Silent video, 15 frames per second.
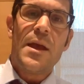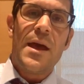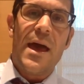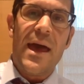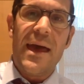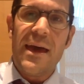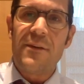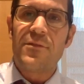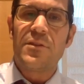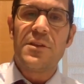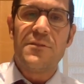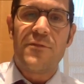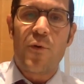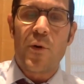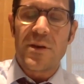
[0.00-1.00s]
a
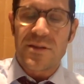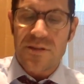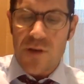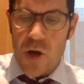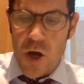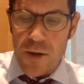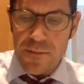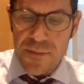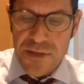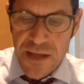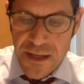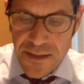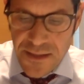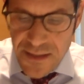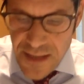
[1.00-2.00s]
heavenly voice comes
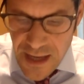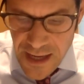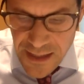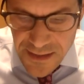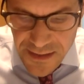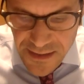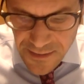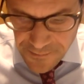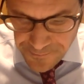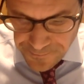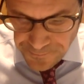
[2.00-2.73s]
and says,